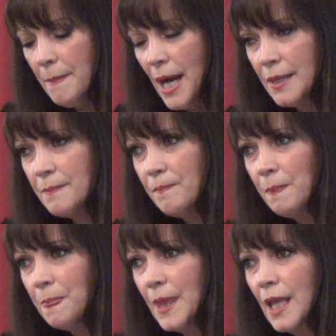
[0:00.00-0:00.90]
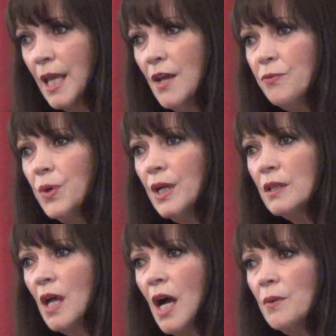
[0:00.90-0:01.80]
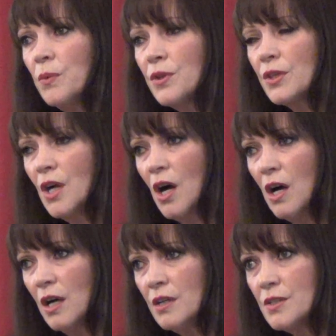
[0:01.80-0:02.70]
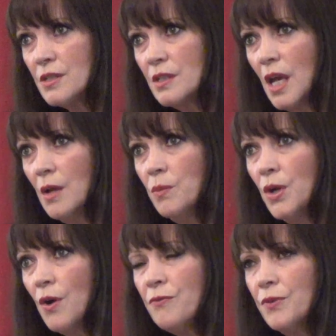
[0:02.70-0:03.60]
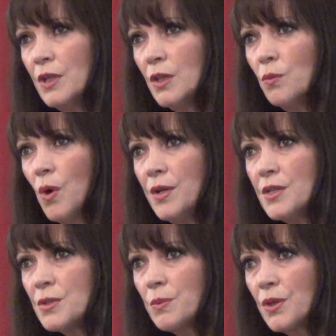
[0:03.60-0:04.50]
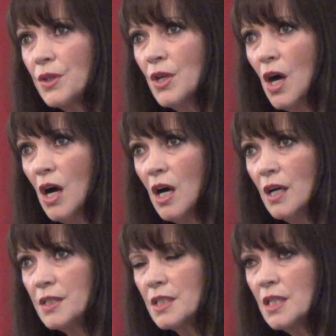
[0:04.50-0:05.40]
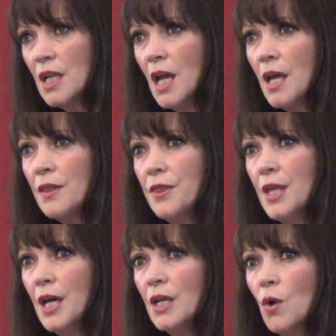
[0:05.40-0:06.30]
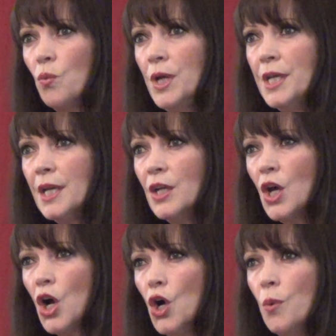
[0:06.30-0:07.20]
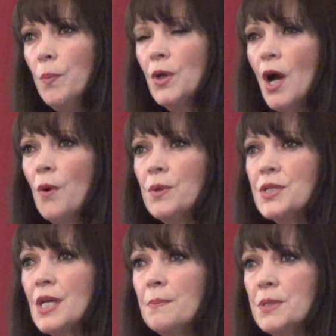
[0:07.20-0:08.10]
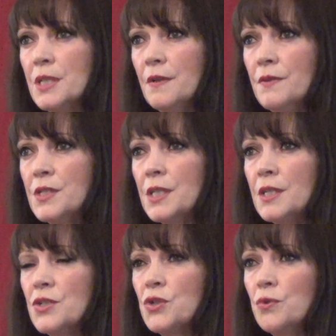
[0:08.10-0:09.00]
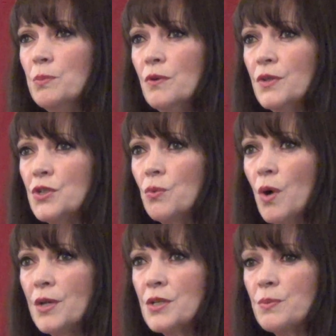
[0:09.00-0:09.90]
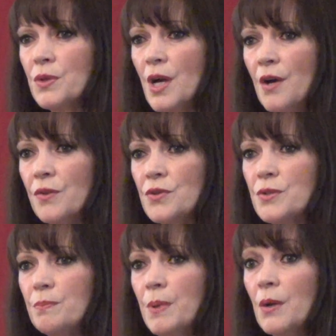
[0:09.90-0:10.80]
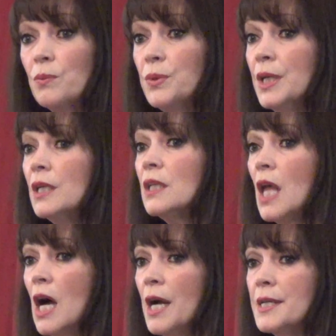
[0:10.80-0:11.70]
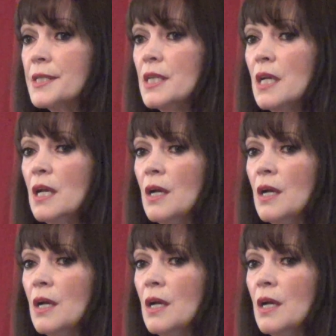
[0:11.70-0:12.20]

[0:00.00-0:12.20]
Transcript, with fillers: but if we align with God and we are feeling oneness with God, then we can open our receptivity to move into oneness with others, but realize